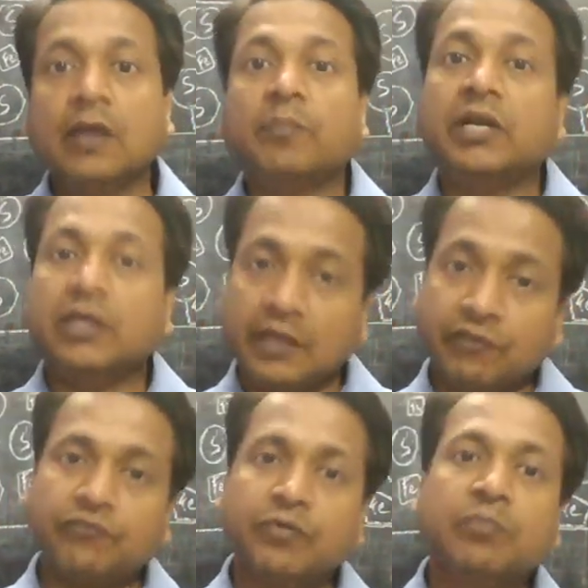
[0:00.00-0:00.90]
But
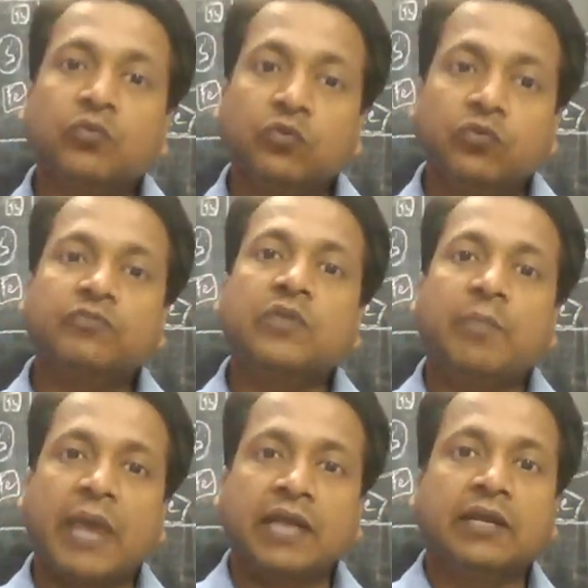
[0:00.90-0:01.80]
if we move the
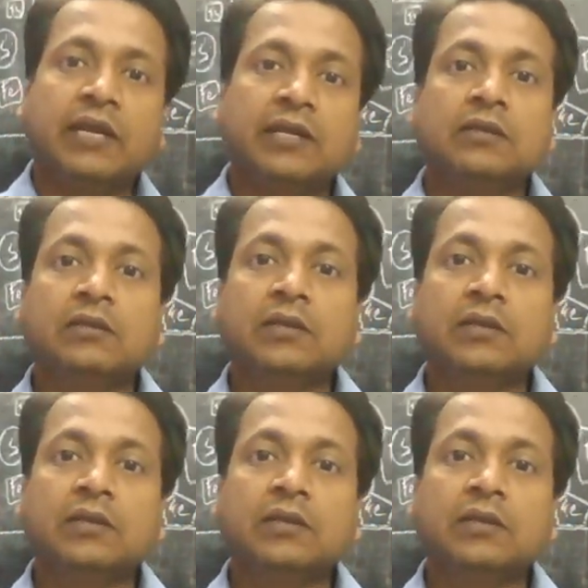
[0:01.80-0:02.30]
magnet